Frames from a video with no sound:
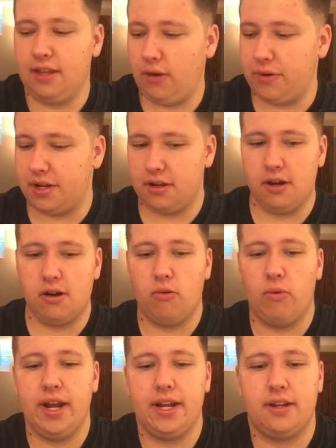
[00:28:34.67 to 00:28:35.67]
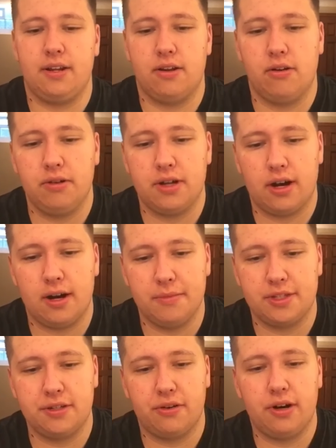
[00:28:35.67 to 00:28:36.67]
There we go, white code card.
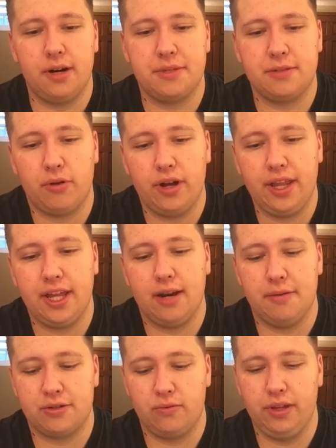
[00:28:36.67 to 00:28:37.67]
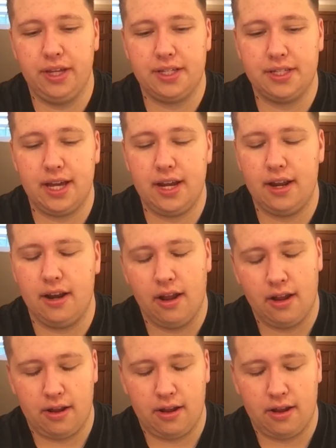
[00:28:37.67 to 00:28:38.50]
I'm sorry I'm spoiling it, I'm just really excited.